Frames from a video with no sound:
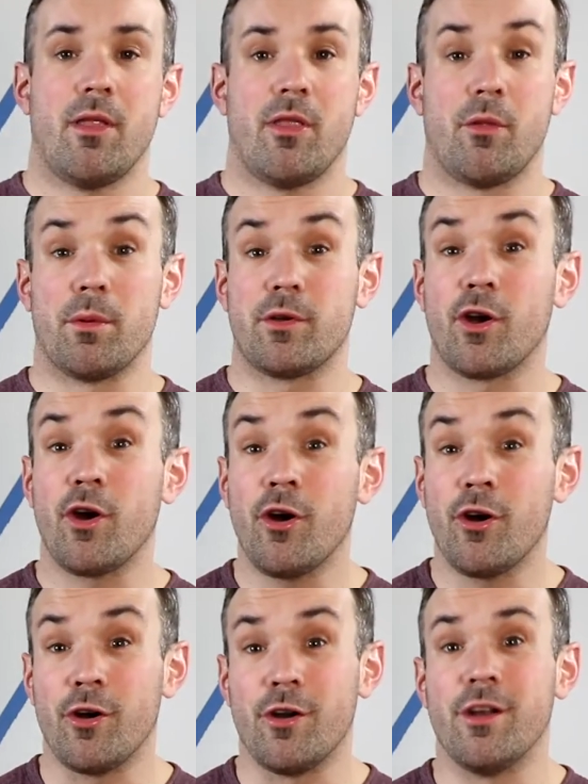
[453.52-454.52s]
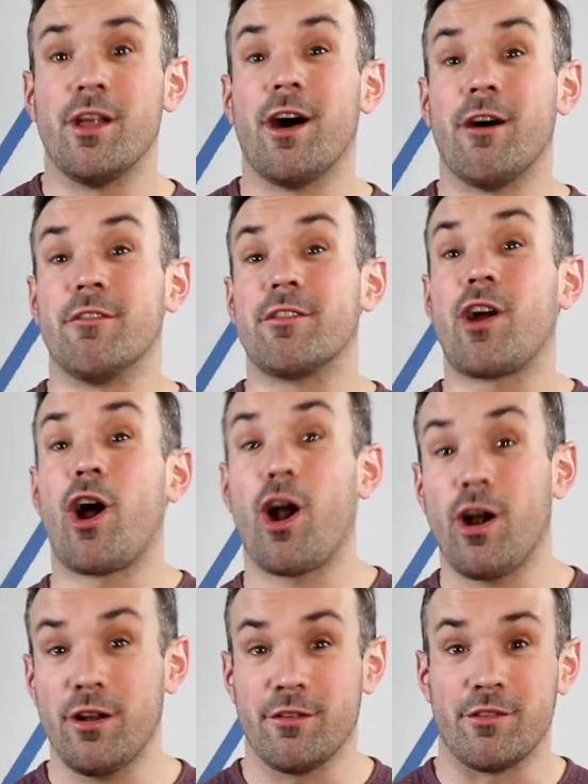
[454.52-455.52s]
The return of
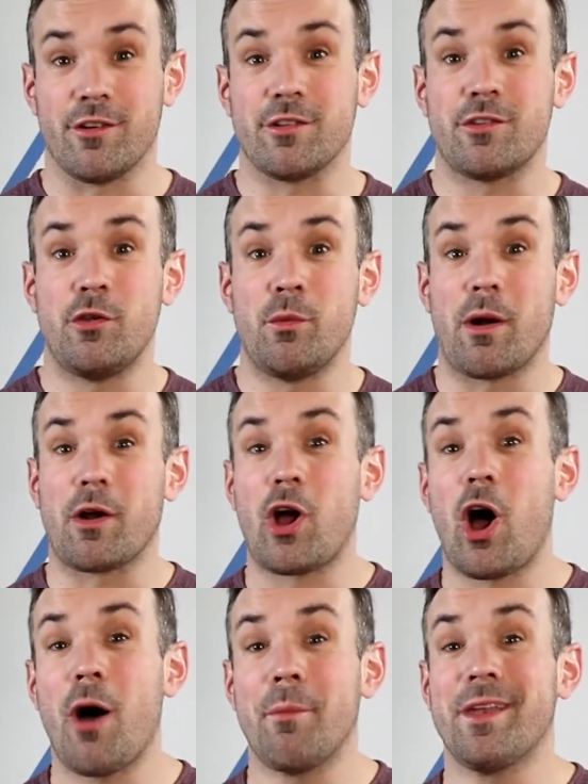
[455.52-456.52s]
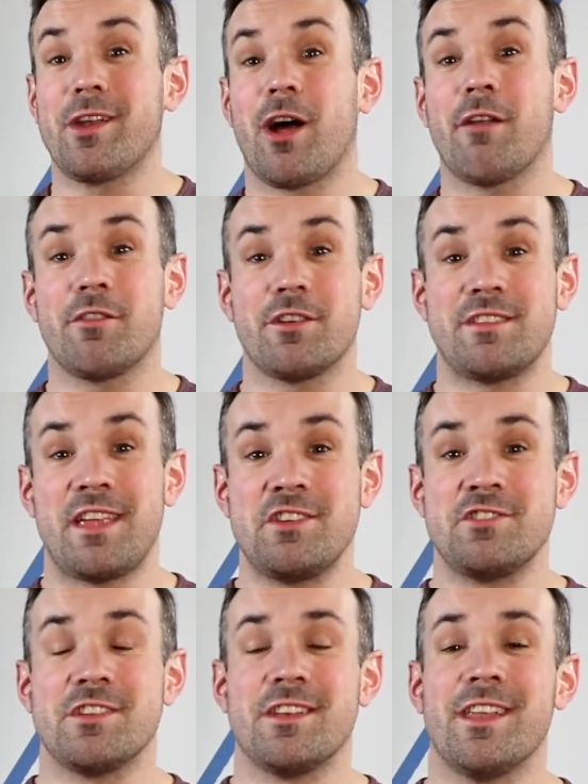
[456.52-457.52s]
carnival to our common
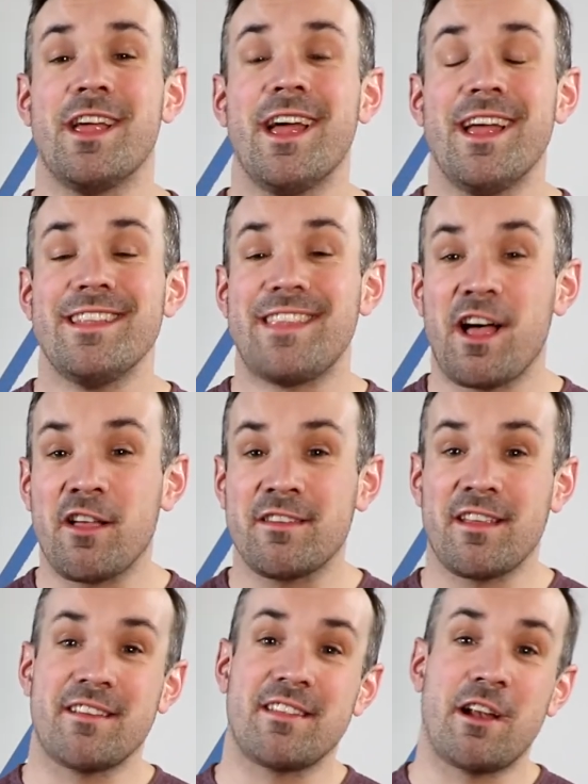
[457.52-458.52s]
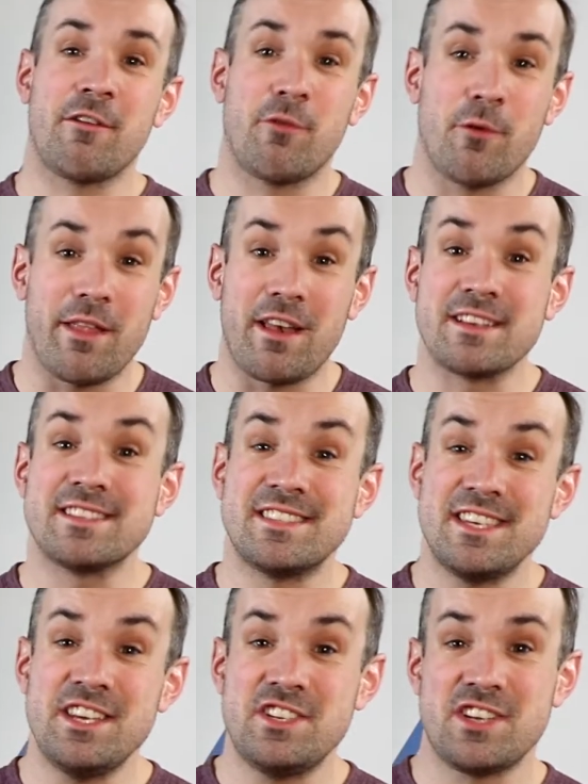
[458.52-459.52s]
conversation tells us, therefore, that a
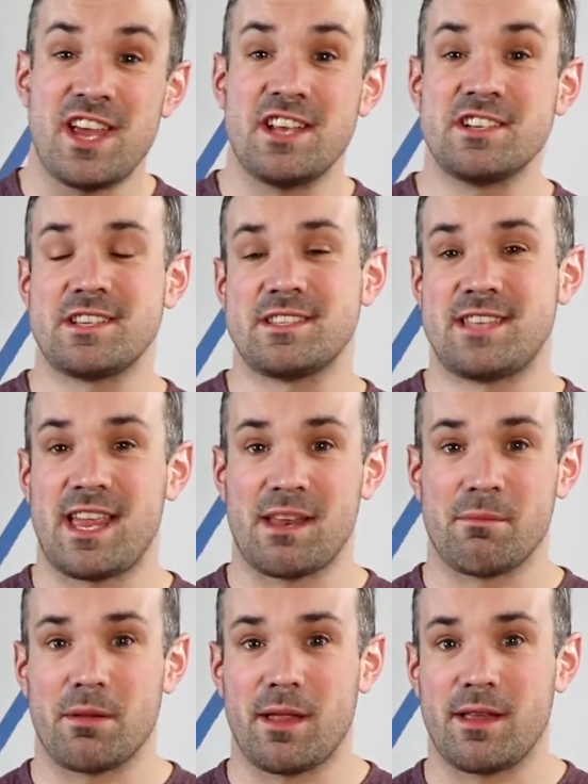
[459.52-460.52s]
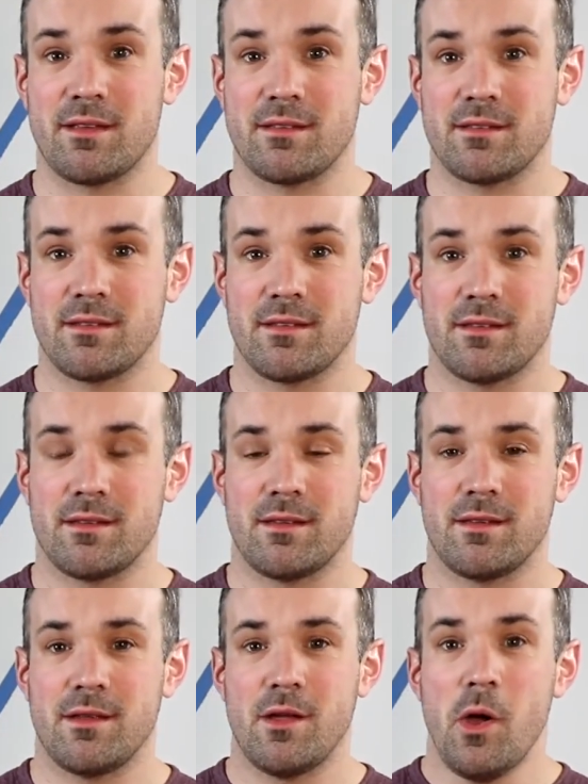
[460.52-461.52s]
sea change has taken place.
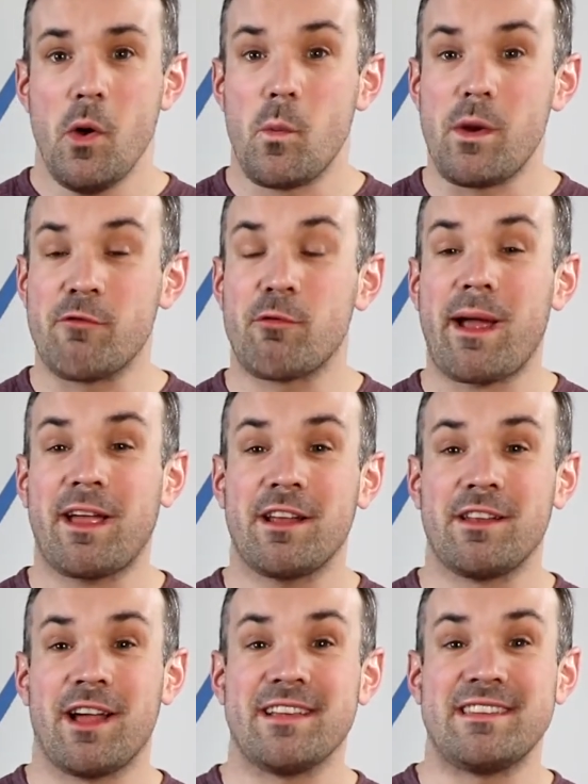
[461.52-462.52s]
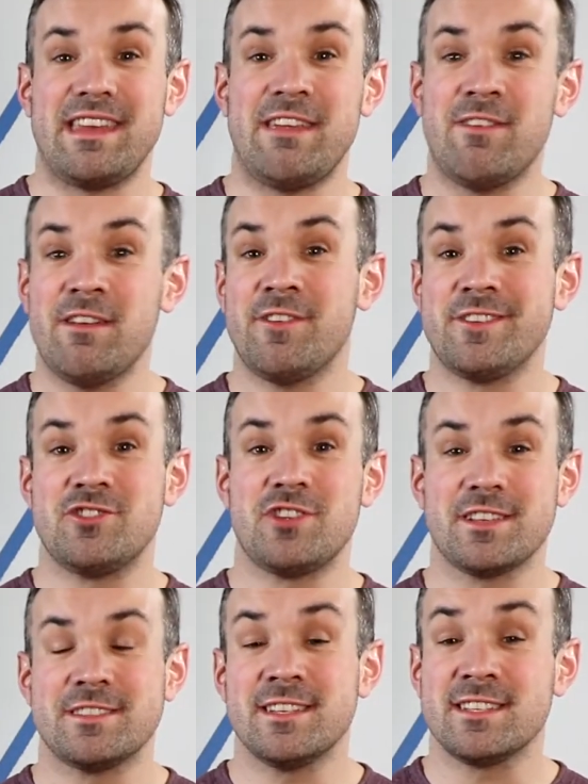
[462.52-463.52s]
We've recognized, even if it's
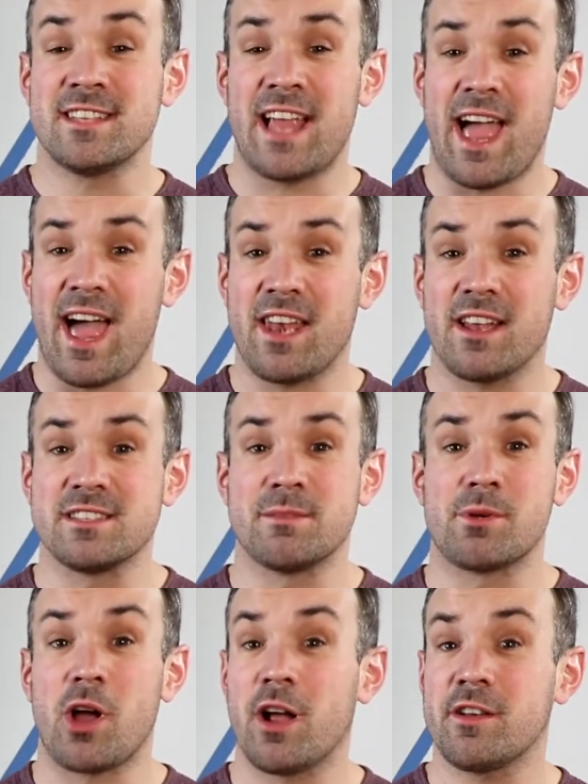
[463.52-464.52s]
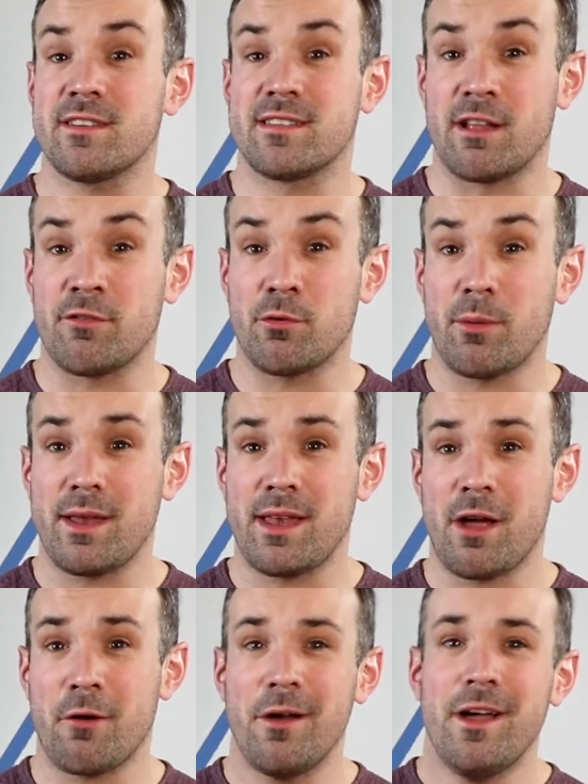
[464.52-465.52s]
just at a subconscious level right
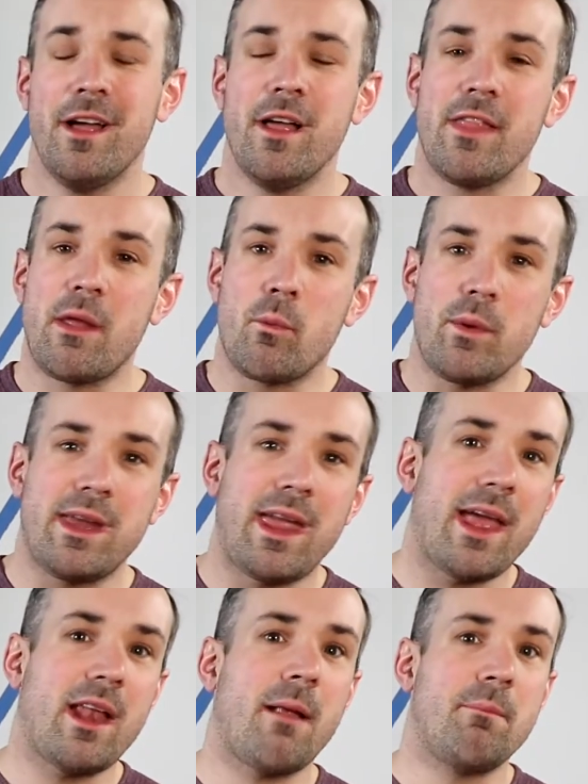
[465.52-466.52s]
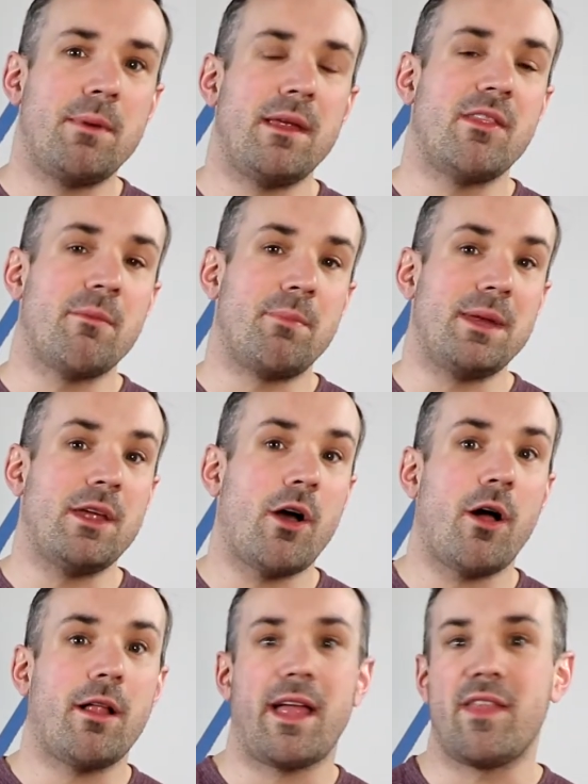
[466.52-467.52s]
now, that we cannot be the
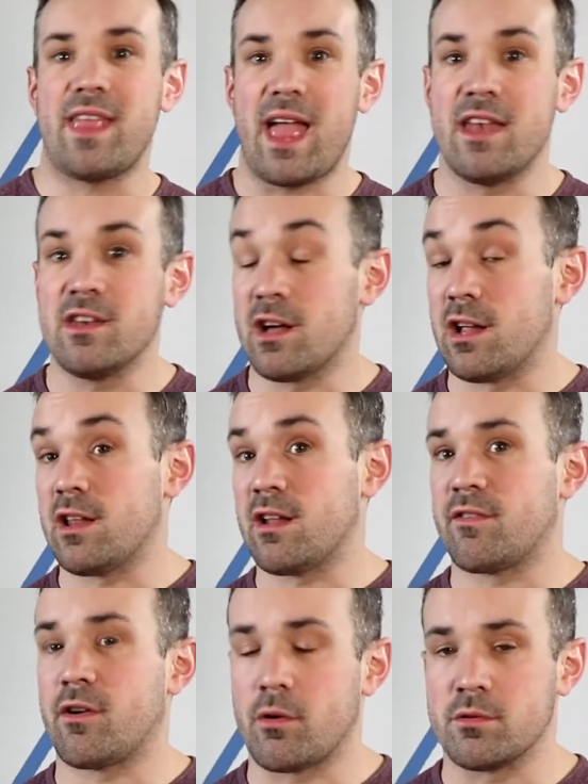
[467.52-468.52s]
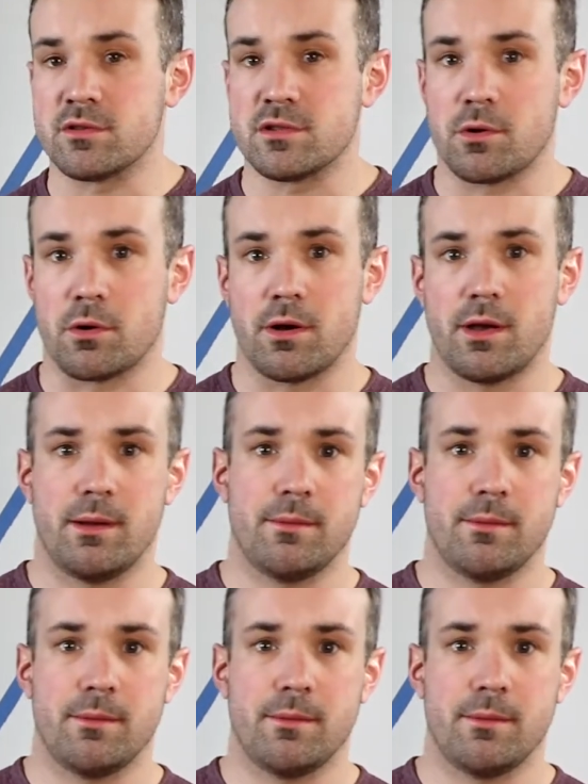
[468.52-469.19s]
be-all and the end-all of our own story.